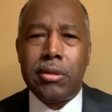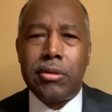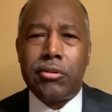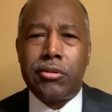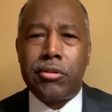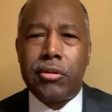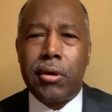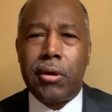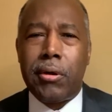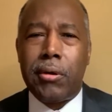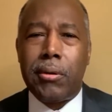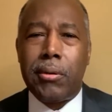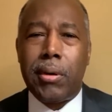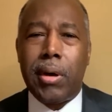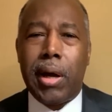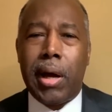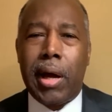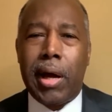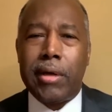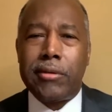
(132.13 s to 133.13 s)
So
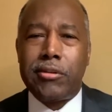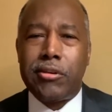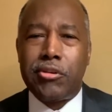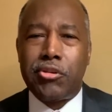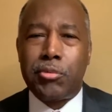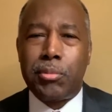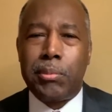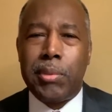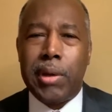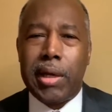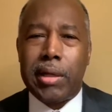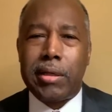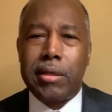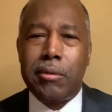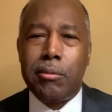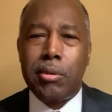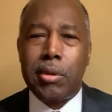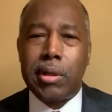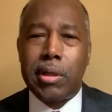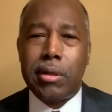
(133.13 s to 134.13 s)
I suspect
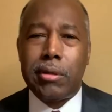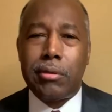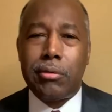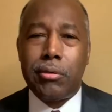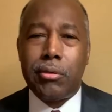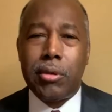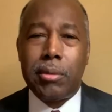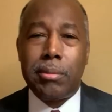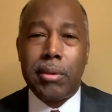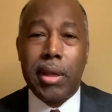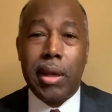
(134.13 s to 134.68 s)
he will get through it,